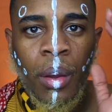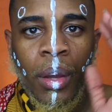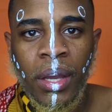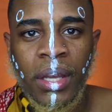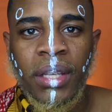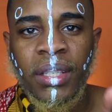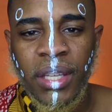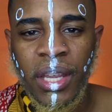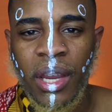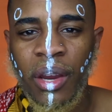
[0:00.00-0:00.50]

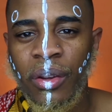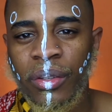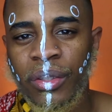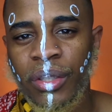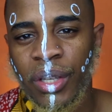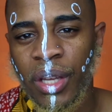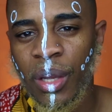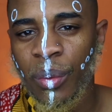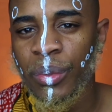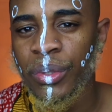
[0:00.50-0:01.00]
His
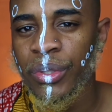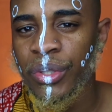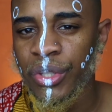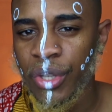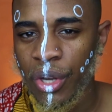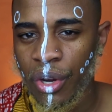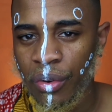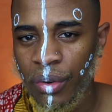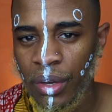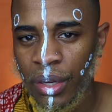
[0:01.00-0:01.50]
character name was
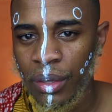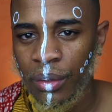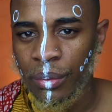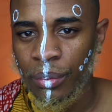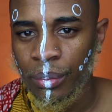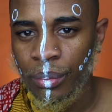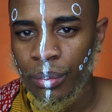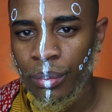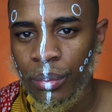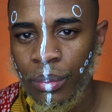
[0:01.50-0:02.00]
Zuri.
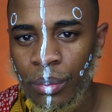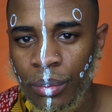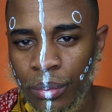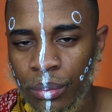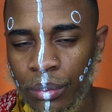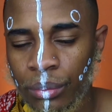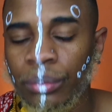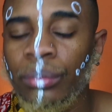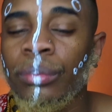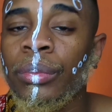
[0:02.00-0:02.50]

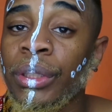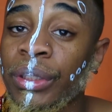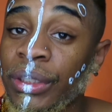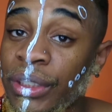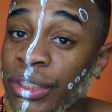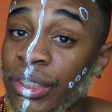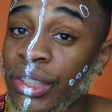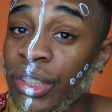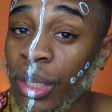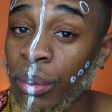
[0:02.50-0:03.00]
His
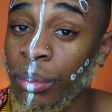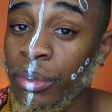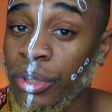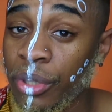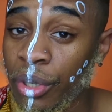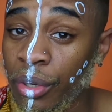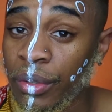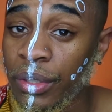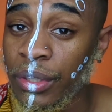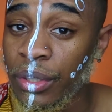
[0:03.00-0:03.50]
sister name
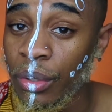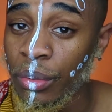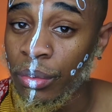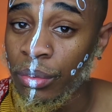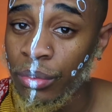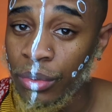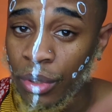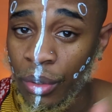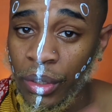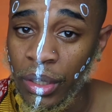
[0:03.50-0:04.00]
was Zuri,
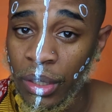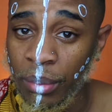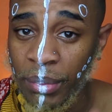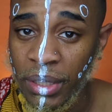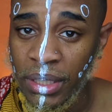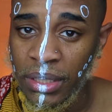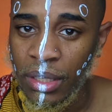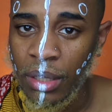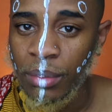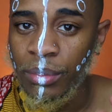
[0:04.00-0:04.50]
so don't get them
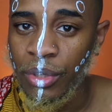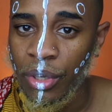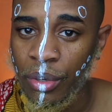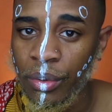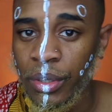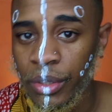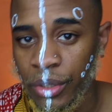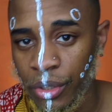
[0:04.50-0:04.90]
mixed up. Zuri.